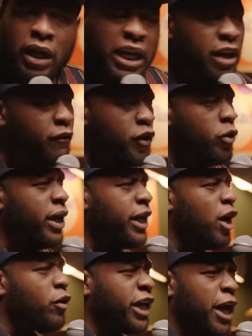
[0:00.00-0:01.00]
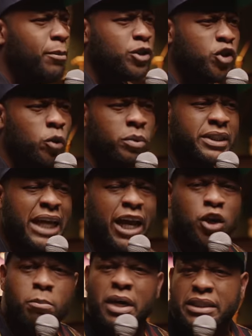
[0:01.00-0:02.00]
And if you didn't know Camel Soup was
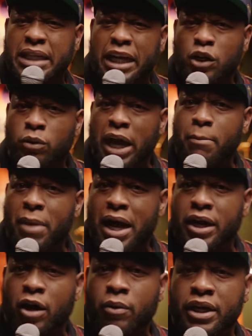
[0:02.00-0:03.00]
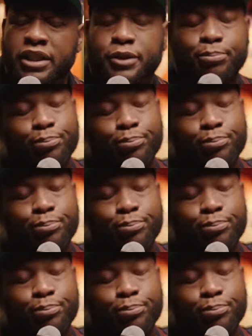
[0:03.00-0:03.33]
gay, you must not knew their motto is